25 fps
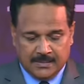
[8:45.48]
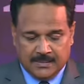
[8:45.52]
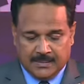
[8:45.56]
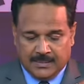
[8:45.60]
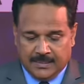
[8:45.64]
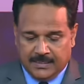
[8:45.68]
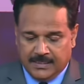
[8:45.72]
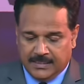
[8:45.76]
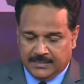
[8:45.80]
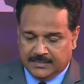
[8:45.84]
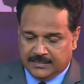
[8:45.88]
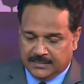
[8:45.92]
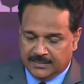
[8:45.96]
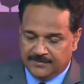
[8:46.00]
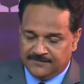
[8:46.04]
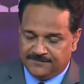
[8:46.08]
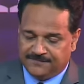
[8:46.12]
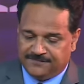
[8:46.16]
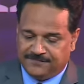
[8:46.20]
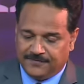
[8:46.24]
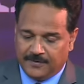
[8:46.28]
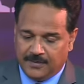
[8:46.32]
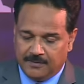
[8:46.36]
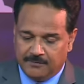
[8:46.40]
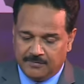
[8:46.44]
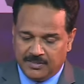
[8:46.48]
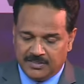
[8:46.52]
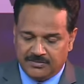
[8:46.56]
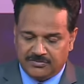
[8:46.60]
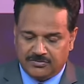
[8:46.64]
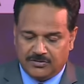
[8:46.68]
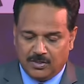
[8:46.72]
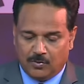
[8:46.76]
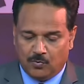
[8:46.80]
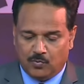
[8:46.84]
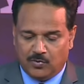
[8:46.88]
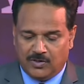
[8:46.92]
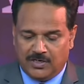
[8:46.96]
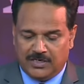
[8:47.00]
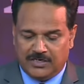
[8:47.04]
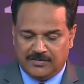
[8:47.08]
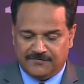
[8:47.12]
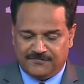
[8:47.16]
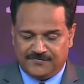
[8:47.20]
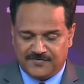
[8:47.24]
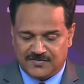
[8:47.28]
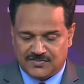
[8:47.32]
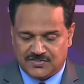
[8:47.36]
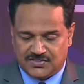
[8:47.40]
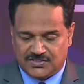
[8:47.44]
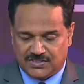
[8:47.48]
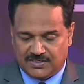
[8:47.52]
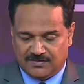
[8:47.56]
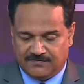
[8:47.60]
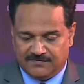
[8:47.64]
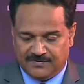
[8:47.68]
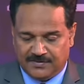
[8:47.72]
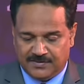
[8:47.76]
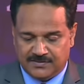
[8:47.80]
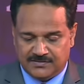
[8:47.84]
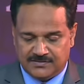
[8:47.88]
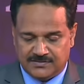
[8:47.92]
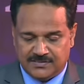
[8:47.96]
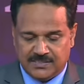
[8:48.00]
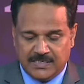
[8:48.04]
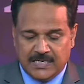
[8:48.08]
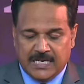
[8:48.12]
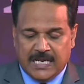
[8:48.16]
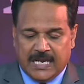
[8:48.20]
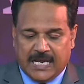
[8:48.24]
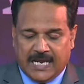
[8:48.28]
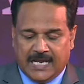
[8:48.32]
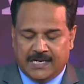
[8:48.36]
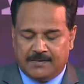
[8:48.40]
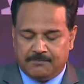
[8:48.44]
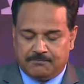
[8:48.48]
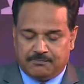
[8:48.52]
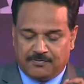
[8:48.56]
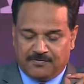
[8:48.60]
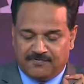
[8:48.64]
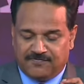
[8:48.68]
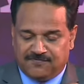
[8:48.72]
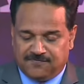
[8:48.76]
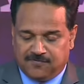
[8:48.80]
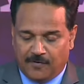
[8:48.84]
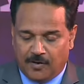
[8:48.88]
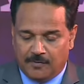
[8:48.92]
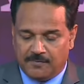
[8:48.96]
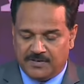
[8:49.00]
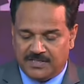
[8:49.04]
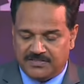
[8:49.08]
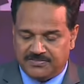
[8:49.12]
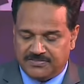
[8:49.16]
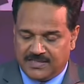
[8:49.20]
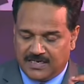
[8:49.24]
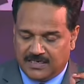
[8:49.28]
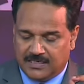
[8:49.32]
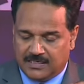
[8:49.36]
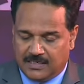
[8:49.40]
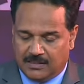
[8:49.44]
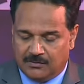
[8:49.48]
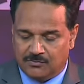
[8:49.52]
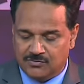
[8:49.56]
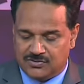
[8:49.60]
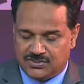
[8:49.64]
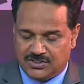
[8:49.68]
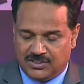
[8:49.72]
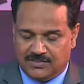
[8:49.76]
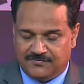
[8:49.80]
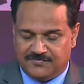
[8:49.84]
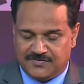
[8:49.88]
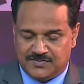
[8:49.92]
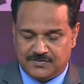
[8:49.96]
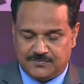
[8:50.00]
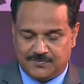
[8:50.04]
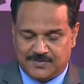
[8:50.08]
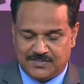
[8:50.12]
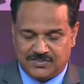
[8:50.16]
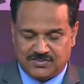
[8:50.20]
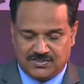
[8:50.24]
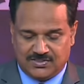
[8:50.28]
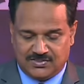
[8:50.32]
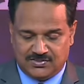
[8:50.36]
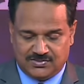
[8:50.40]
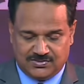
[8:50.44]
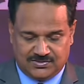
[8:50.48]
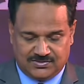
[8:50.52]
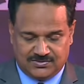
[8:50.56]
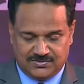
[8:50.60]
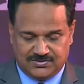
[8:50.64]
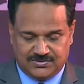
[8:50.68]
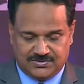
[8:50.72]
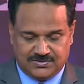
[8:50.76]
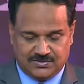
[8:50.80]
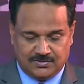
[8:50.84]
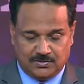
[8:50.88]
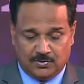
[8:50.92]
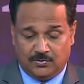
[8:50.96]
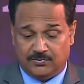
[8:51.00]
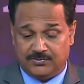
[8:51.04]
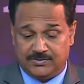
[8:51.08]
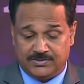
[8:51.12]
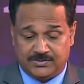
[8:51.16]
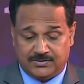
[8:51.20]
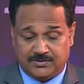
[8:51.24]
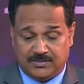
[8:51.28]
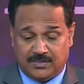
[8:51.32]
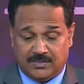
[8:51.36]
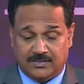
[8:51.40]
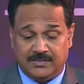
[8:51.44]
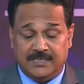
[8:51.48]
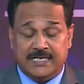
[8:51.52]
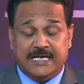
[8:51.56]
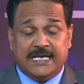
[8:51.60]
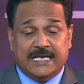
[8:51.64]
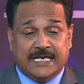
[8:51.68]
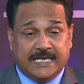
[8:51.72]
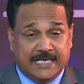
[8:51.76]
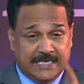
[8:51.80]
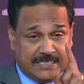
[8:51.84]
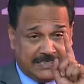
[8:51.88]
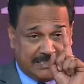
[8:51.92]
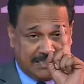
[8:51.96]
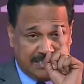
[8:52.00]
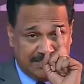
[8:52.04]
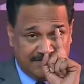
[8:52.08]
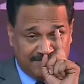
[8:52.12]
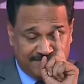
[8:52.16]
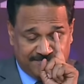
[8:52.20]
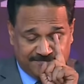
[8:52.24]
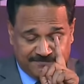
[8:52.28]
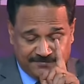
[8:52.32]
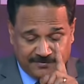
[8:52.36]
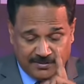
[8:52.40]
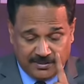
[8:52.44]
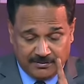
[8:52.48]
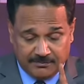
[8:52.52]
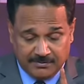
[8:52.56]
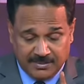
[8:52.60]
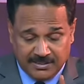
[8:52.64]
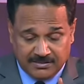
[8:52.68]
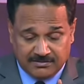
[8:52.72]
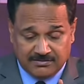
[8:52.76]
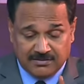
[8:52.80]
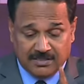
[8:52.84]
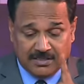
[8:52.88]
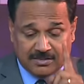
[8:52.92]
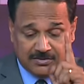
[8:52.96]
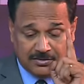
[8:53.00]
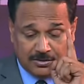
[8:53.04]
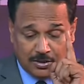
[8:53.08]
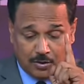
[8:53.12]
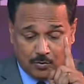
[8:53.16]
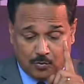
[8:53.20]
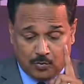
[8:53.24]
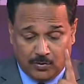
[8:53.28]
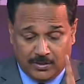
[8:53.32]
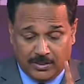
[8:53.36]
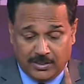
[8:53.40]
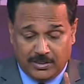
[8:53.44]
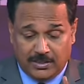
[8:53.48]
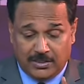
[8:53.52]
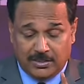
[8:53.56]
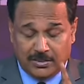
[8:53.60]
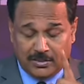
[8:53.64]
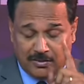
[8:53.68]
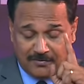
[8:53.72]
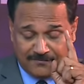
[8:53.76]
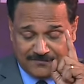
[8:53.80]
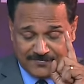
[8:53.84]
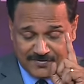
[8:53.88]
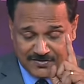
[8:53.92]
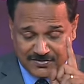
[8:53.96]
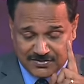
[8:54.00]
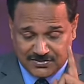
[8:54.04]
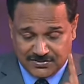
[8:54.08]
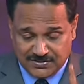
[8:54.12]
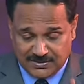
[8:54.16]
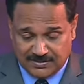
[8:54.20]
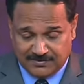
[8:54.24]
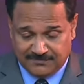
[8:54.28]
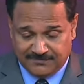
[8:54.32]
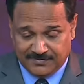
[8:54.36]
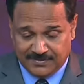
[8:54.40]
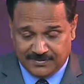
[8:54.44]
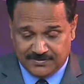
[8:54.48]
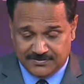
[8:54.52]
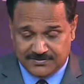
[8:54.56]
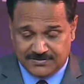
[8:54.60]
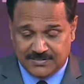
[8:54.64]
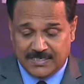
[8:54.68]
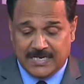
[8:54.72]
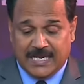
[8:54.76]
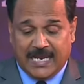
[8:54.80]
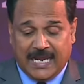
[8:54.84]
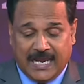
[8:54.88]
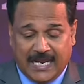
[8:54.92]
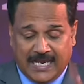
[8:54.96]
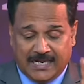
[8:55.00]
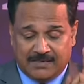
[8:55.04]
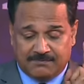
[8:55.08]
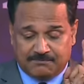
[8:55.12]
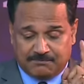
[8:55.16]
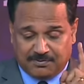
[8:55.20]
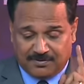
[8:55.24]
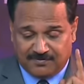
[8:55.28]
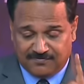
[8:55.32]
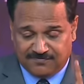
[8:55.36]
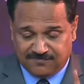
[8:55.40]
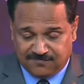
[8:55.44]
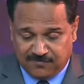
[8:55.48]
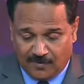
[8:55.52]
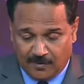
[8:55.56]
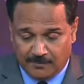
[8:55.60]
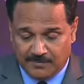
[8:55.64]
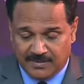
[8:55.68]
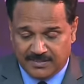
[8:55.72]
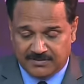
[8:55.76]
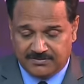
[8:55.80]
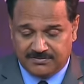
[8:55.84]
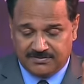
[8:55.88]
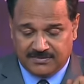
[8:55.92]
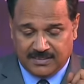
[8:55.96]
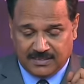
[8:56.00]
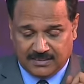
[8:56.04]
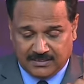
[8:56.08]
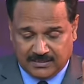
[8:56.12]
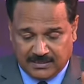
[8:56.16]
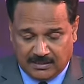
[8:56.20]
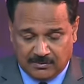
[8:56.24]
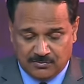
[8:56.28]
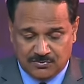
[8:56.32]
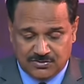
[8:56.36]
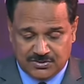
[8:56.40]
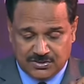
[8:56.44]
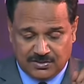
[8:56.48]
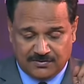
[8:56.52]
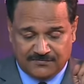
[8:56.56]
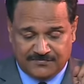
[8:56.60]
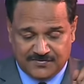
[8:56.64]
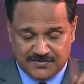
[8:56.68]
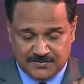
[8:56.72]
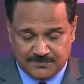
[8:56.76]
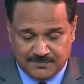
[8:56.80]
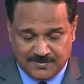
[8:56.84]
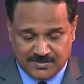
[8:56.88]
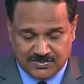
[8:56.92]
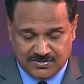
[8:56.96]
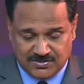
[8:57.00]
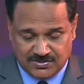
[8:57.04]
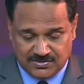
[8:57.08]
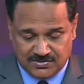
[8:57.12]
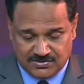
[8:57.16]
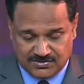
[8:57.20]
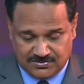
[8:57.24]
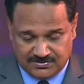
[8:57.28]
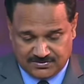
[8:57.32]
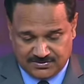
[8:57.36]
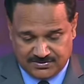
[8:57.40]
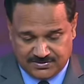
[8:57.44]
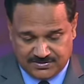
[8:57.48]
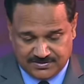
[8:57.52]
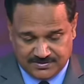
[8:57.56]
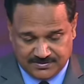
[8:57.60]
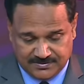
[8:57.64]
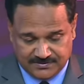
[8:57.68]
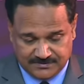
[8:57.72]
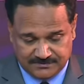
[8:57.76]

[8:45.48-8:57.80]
He confirmeth the word of his servant and performeth the counsel of his messengers. Glory to God. He confirmeth the word of his servants and performeth the counsel of his messengers.